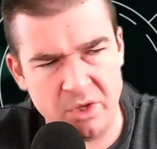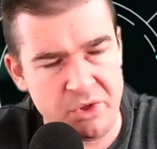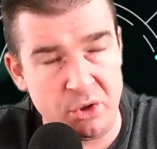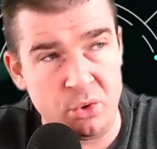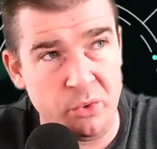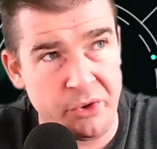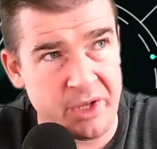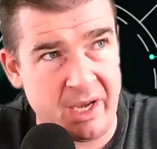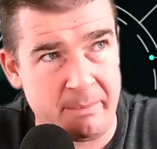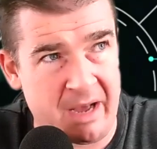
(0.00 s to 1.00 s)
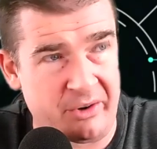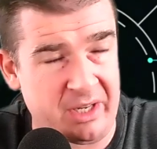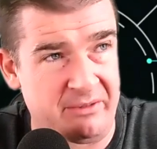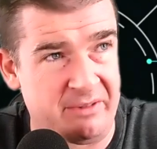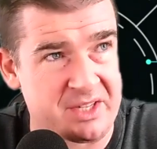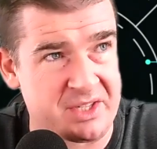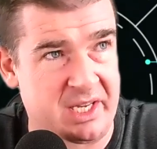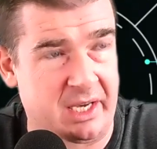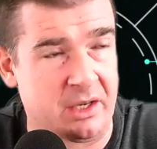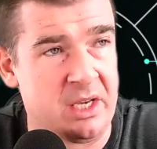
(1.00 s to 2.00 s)
The cool thing about
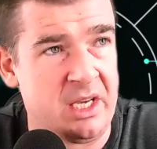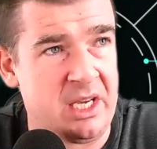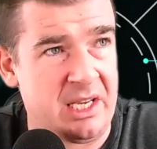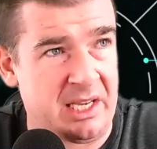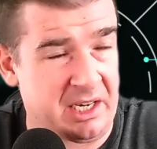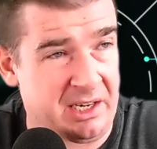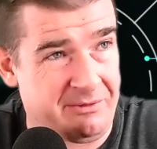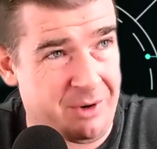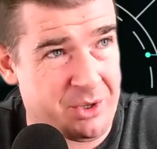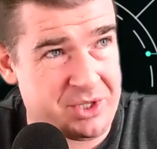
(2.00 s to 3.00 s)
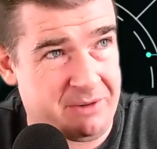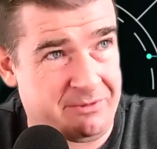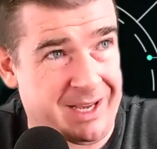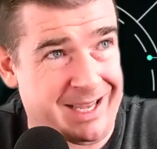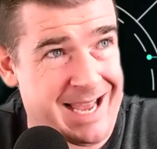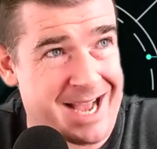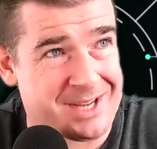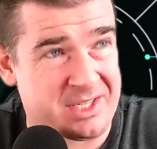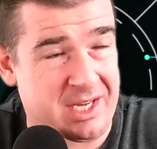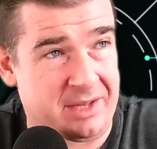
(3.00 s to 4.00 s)
investing in a diversified
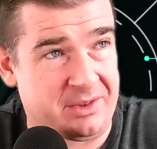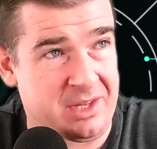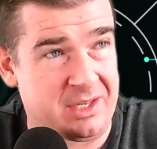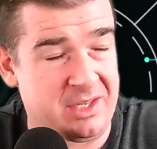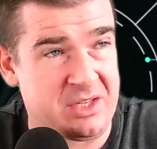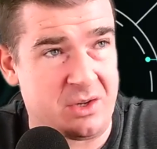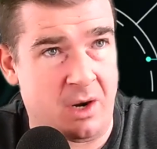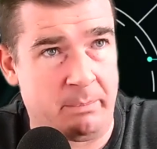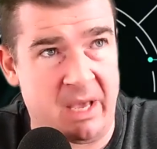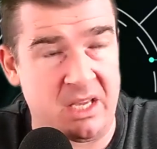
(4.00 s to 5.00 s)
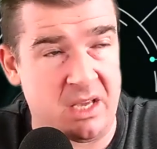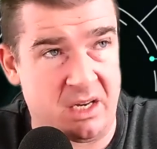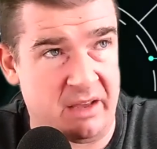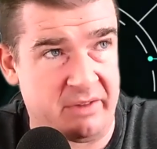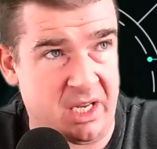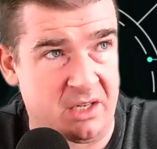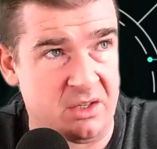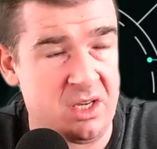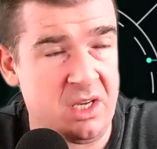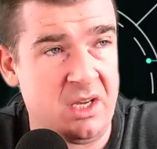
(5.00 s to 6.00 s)
asset that is going to pay you a
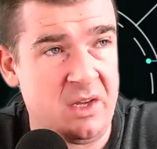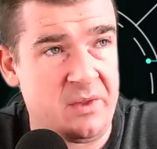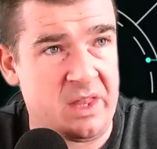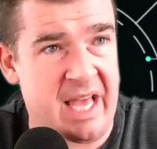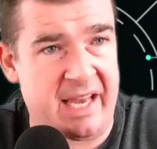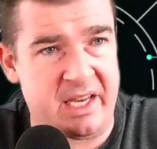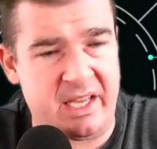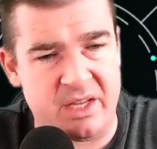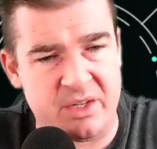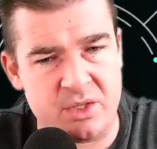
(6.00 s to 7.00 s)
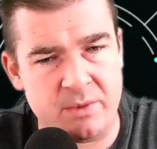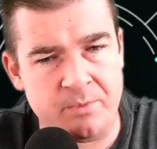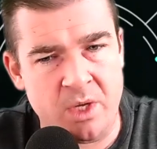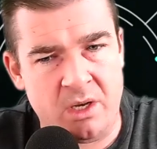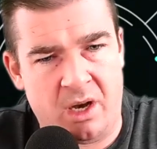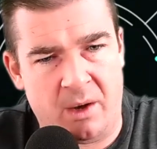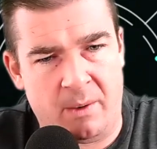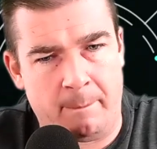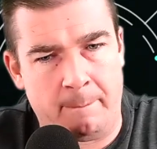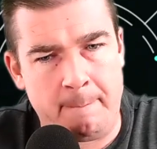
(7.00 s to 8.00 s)
dividend, that is
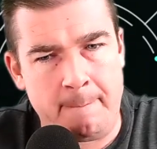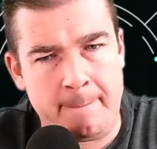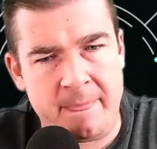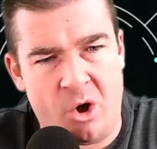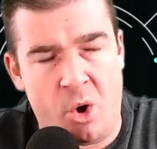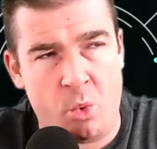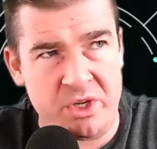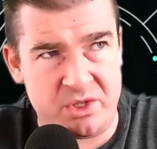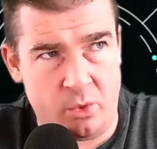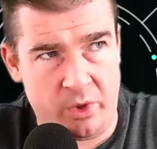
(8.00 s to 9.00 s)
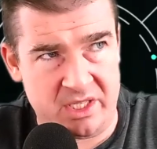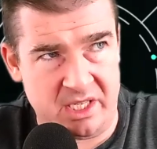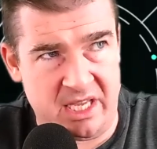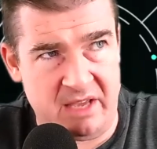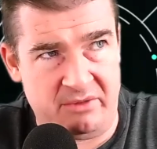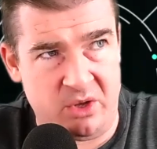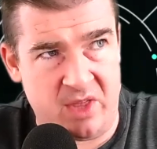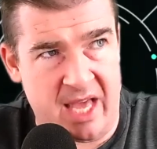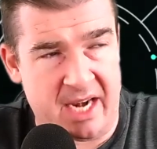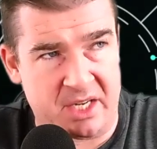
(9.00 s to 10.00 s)
always going to give you
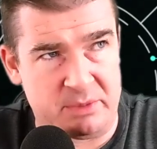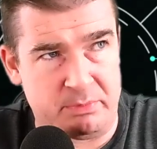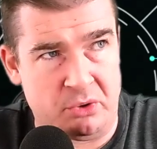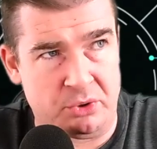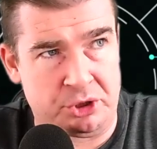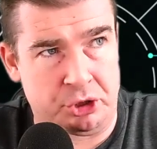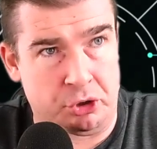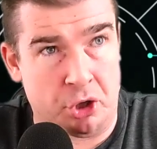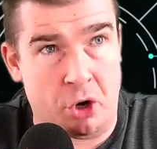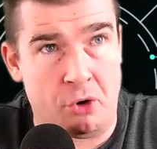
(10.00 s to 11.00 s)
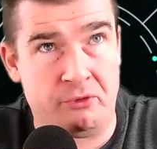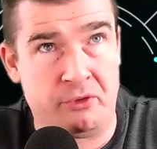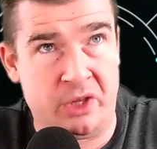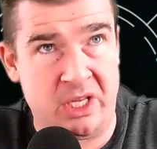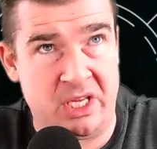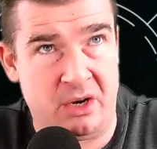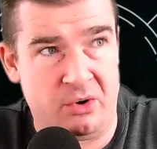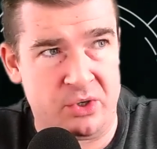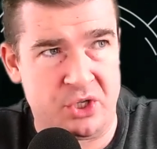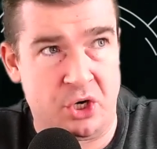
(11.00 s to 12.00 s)
that exposure over the
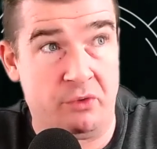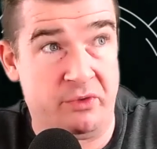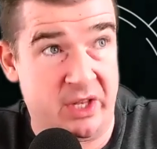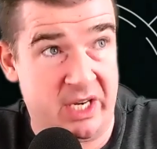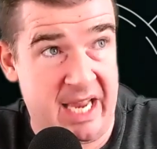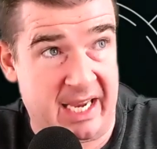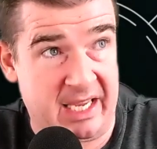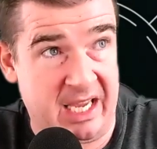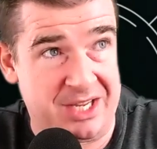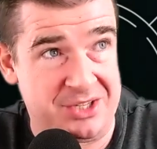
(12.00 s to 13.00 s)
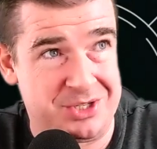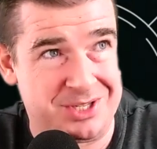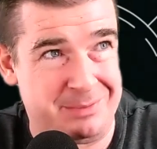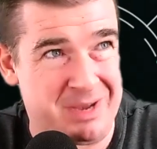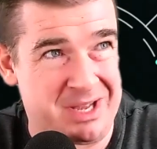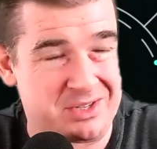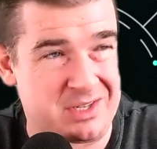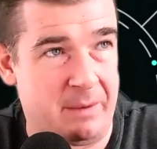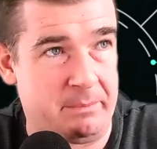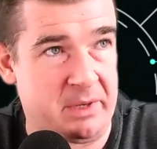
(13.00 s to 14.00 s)
years and over the decades to the best
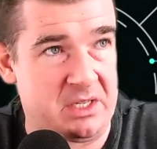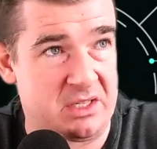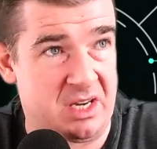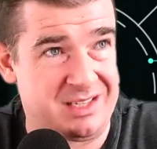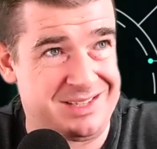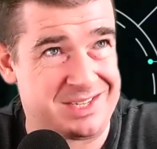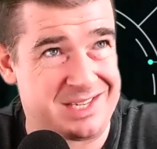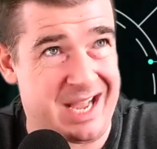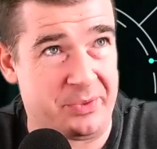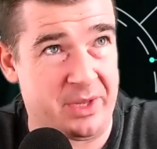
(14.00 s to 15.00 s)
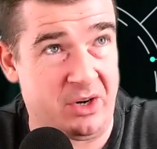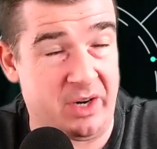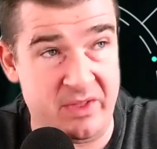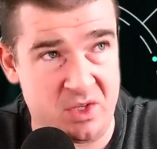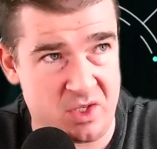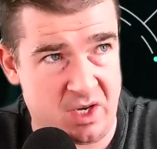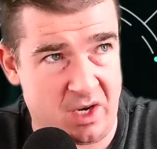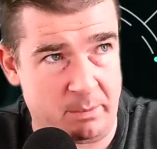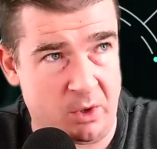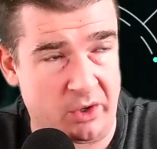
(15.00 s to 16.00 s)
companies that exist out there in the
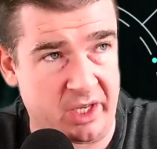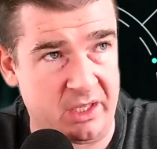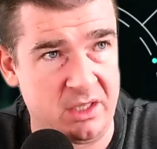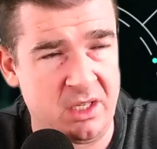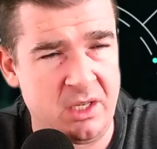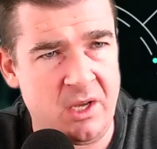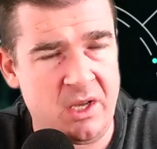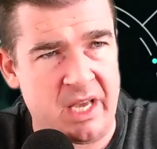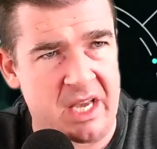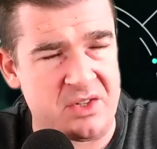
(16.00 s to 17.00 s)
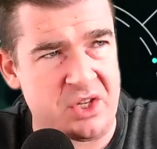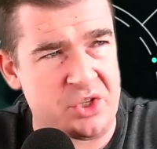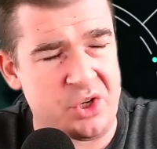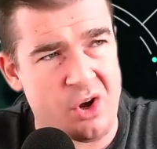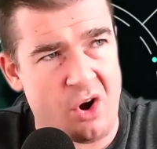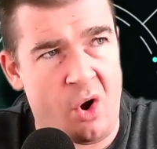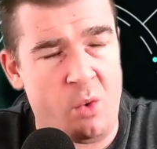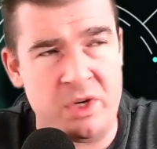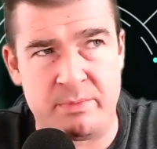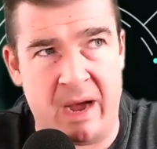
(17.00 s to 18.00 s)
stock market, is that you can
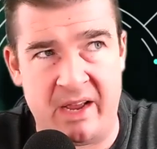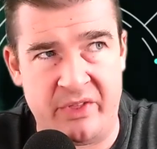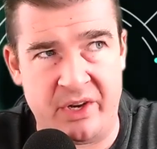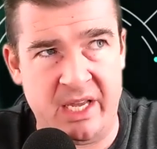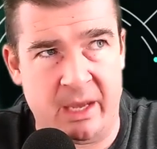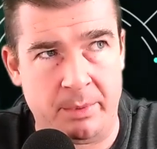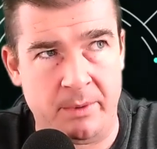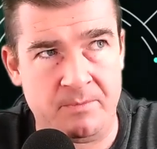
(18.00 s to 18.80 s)
always buy on the dip.